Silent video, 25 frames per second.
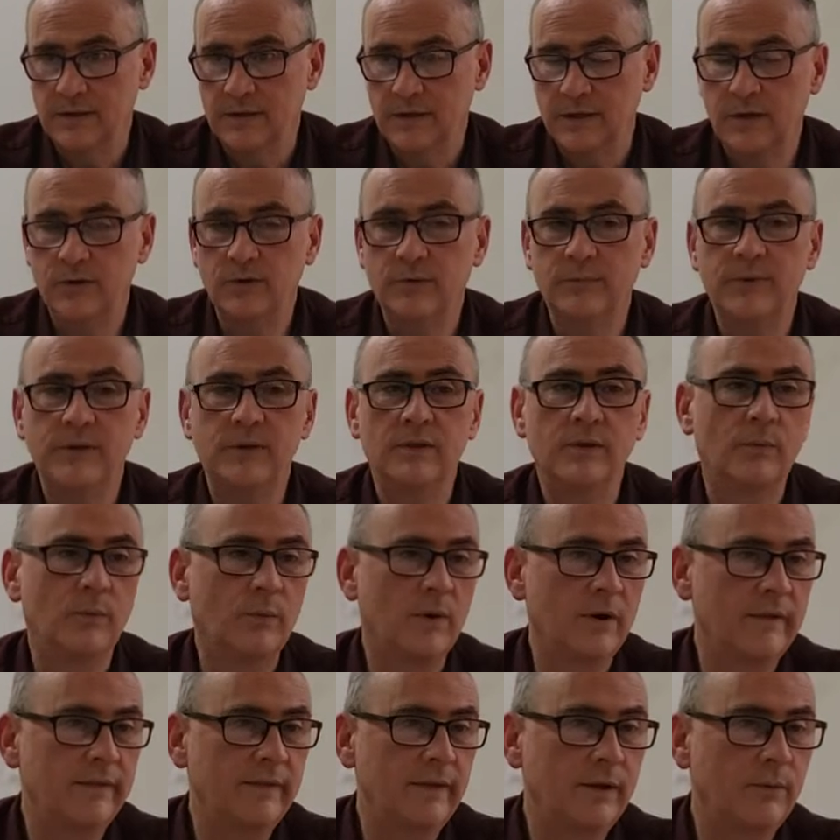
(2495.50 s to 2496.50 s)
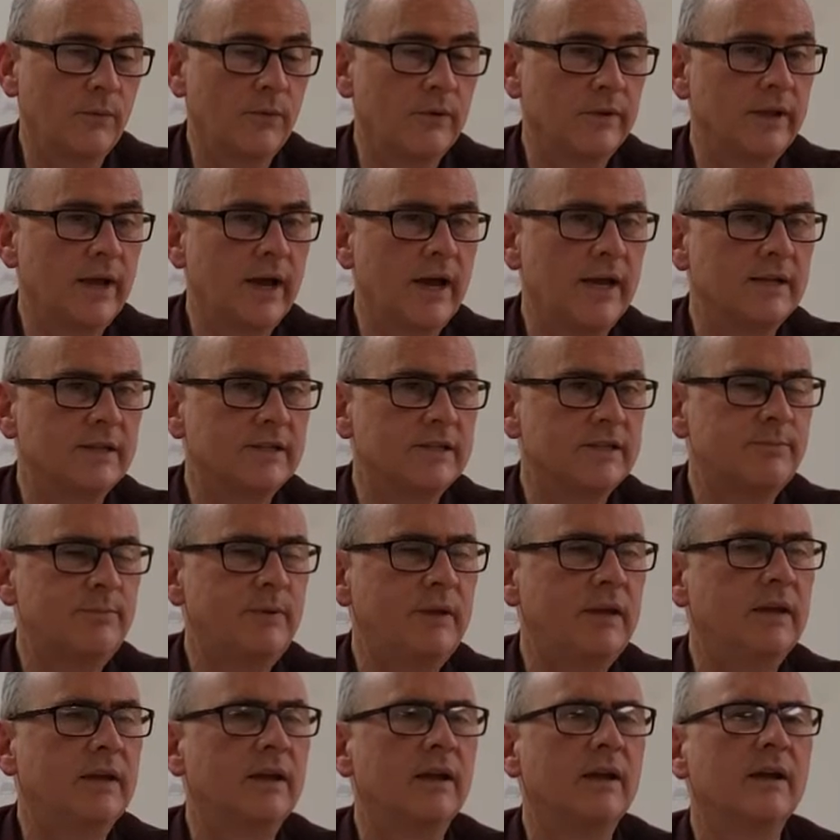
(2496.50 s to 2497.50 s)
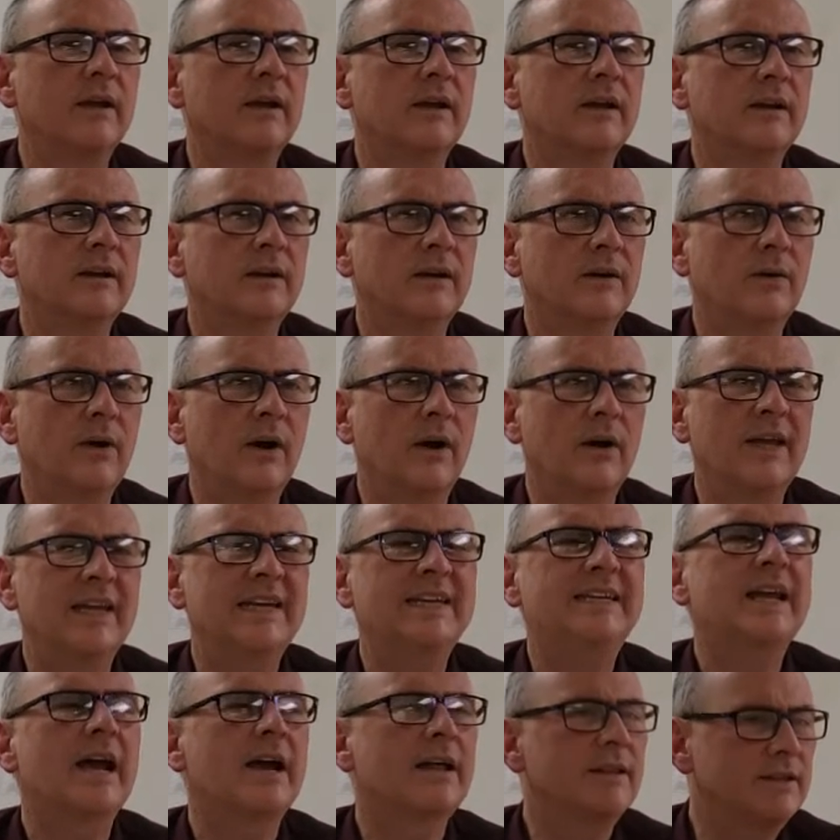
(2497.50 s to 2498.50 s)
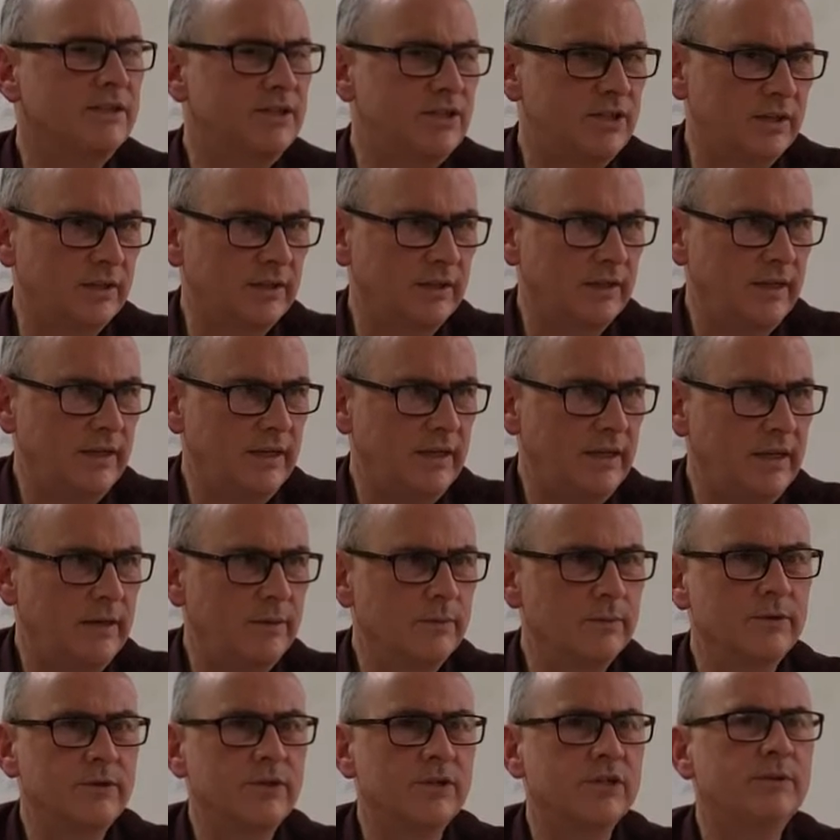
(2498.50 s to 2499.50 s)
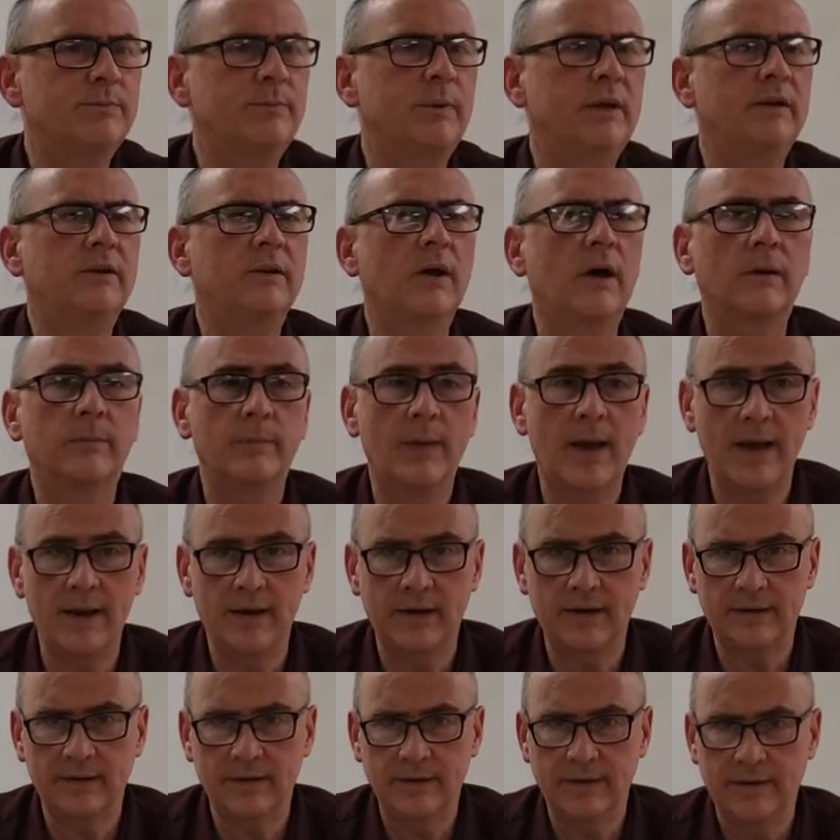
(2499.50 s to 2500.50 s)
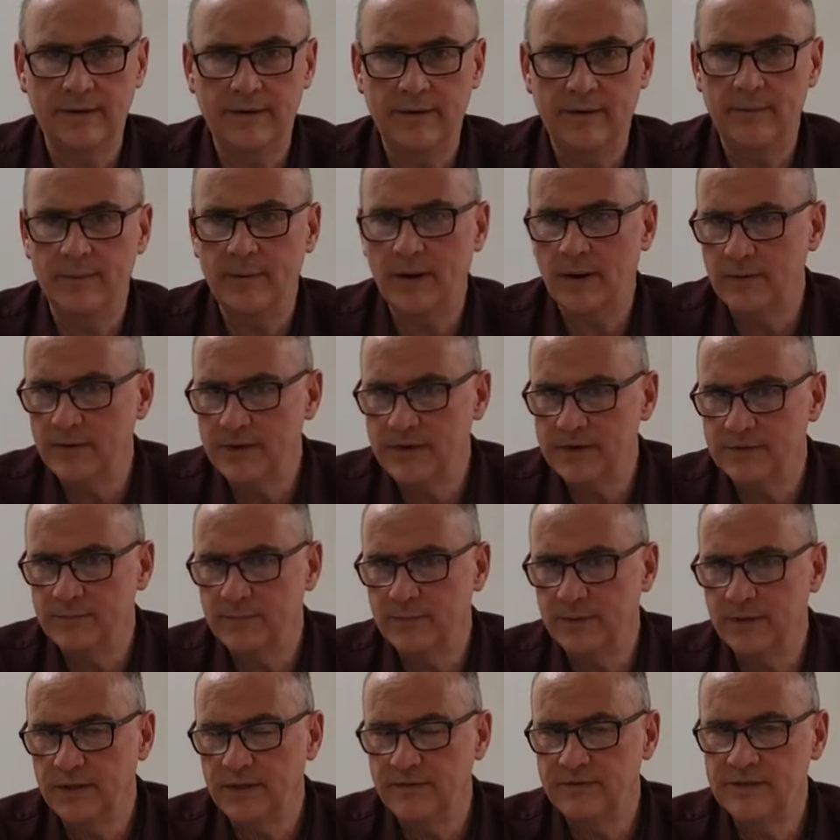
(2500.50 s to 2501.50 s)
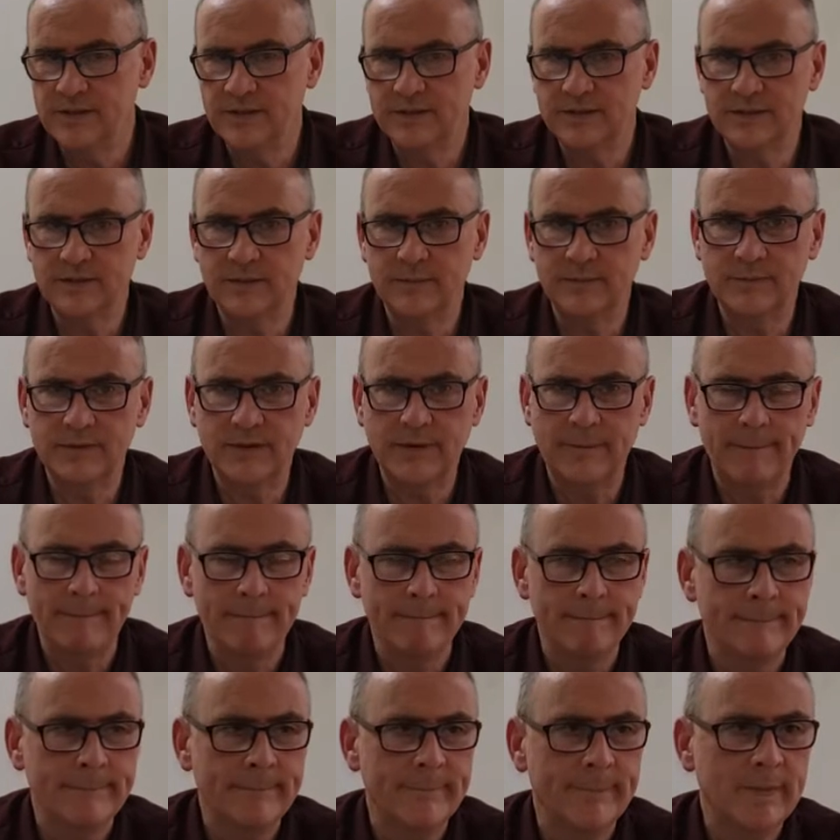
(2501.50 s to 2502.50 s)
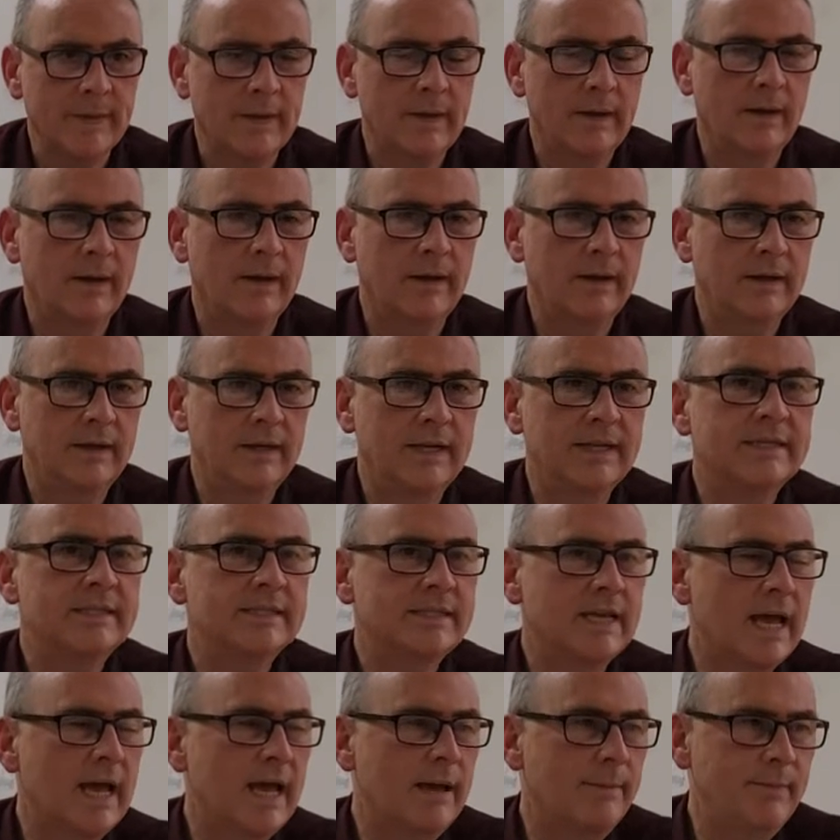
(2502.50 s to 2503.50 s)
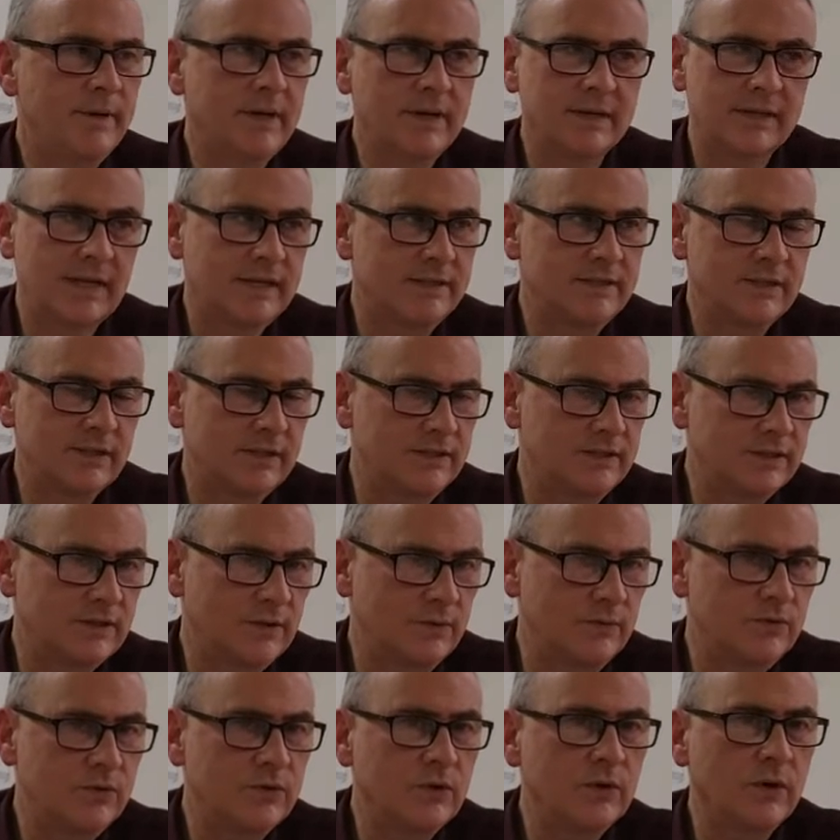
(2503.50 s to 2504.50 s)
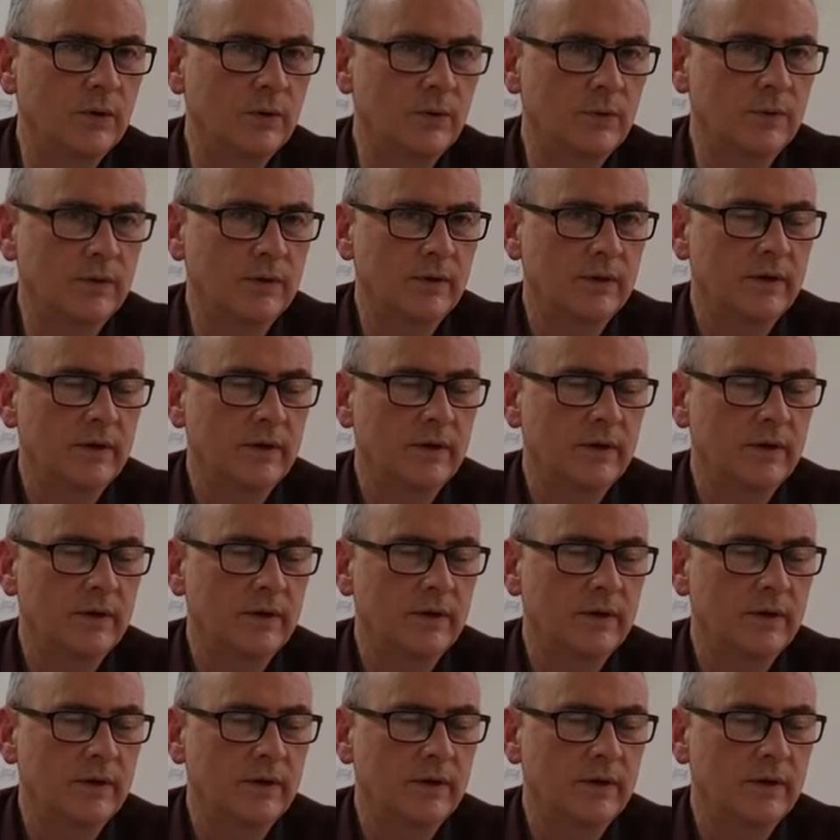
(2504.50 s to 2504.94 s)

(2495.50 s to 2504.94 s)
He will be the one that will not speak well, intelligently, he will just speak dogmatically about his belief systems. Uh, and it's sad because that's it's so true